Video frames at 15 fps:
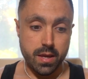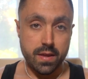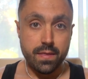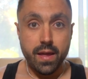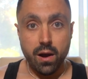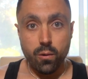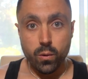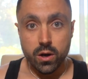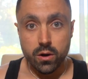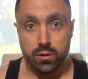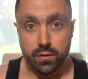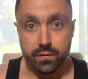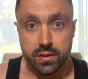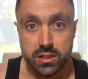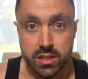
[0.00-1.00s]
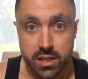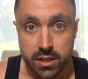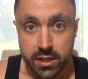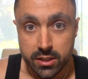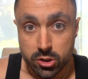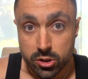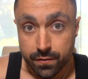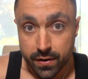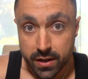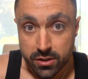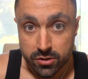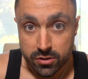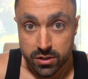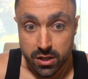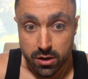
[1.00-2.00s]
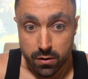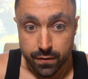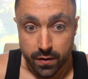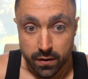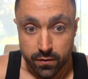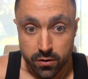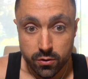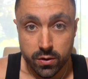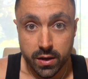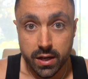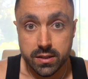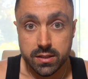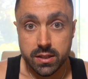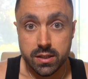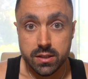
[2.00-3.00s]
In that world, obviously, you need to defend yourself if you get